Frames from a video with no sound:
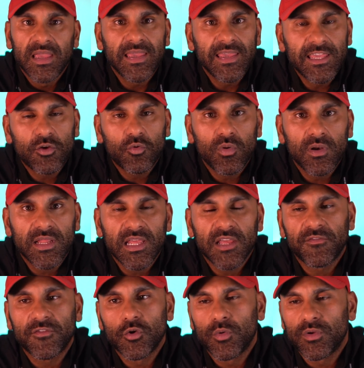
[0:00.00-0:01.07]
Equally,
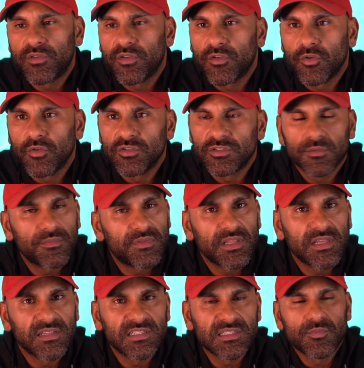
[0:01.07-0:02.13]
if you were to do
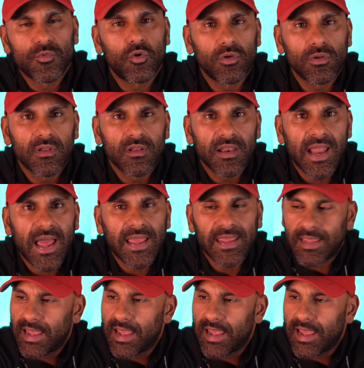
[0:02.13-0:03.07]
something small like